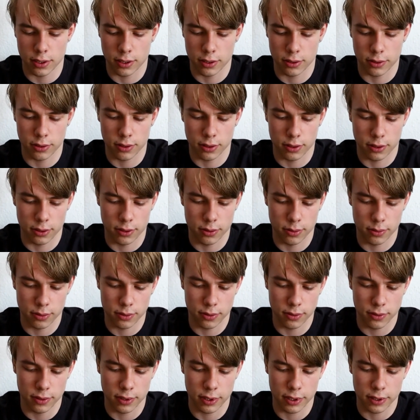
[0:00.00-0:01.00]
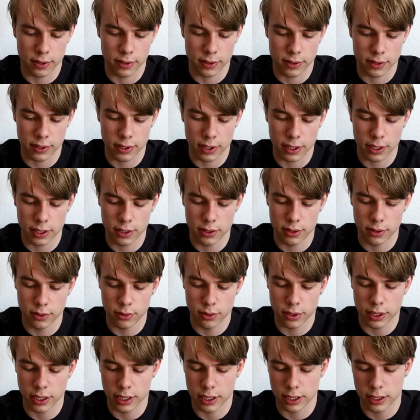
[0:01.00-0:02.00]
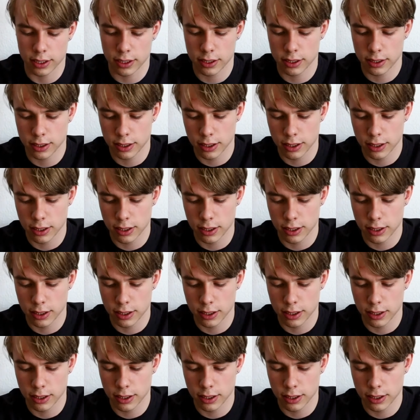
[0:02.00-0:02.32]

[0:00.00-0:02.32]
then you're gonna go to the other side. You can,